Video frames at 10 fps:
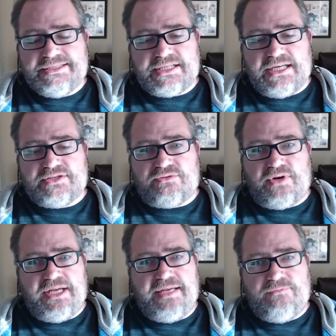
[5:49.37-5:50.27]
This guy's
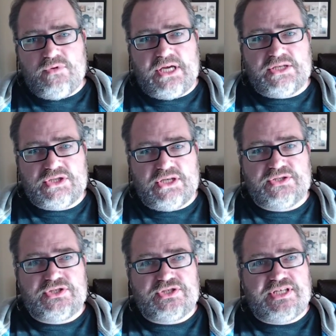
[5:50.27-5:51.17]
great. If you get a
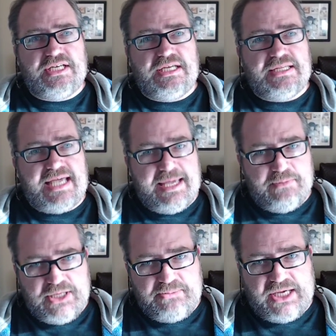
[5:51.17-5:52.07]
chance to see either
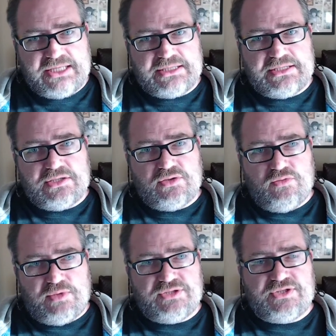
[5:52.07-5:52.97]
Emily Best,
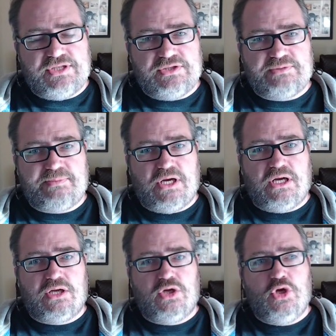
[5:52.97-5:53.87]
who runs Seed and
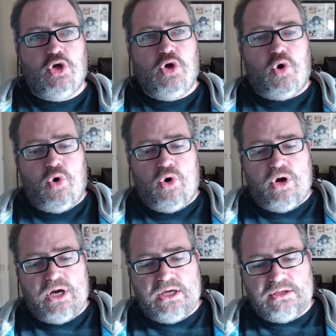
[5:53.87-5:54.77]
Spark,
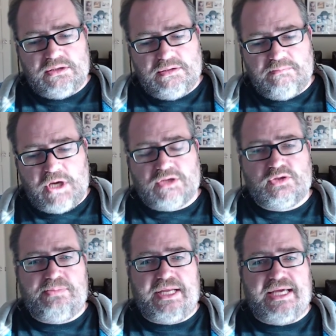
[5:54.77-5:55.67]
or Mark
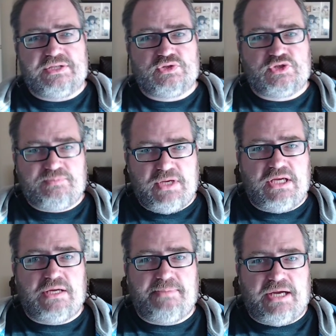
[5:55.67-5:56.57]
Duplass
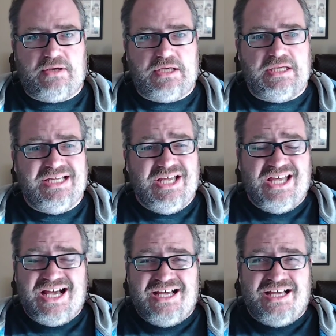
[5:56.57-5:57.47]
speak about it,
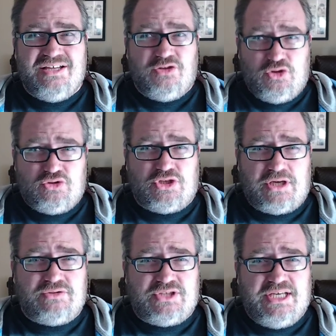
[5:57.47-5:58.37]
you should
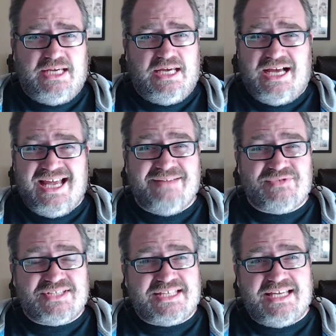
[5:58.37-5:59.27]
go see it. I have
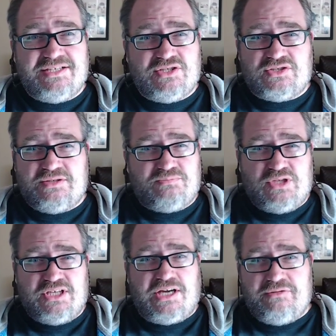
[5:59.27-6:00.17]
to say, just to
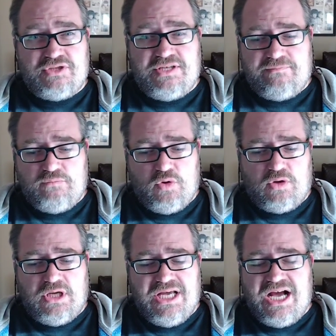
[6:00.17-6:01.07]
encourage even
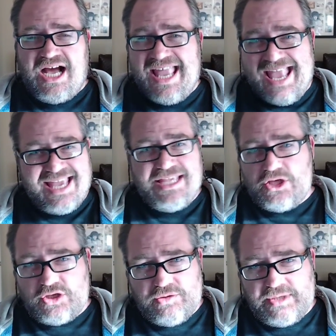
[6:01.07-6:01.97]
more, I
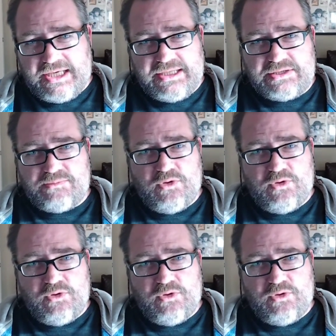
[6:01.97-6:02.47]
hate Q&As,